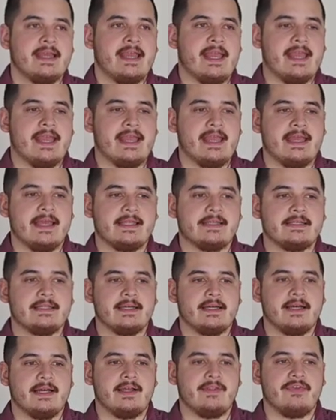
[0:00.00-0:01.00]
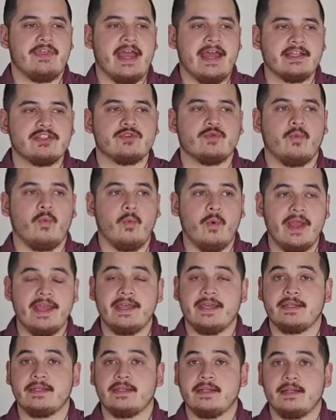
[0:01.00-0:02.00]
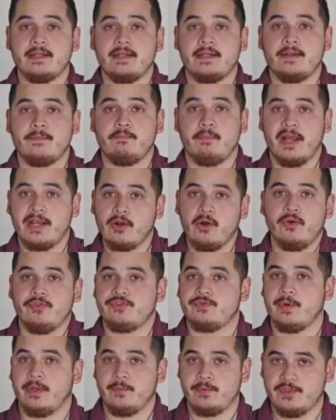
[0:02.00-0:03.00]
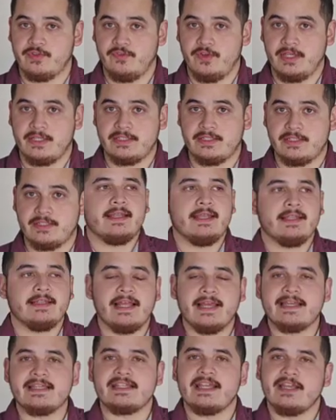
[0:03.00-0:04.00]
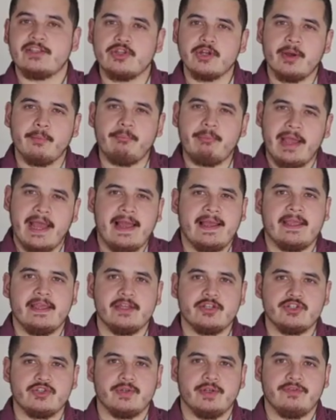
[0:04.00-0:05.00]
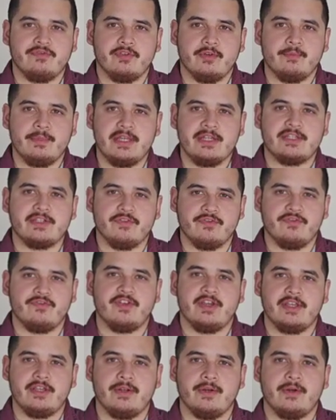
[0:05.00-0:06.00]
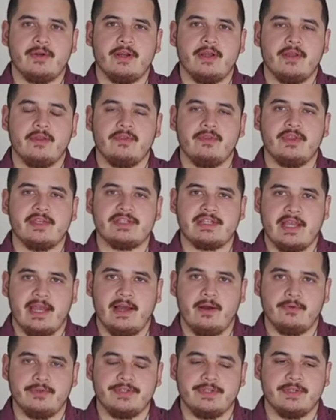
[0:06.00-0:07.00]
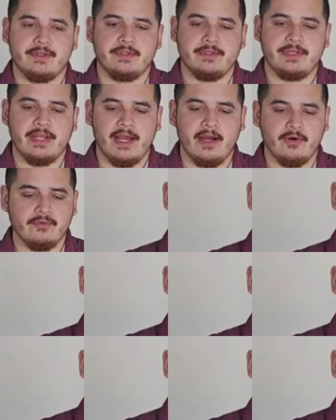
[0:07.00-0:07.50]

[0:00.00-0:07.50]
and that's when my golf swing was fixed. And like I said, it took a back injury for me to figure this out. Now,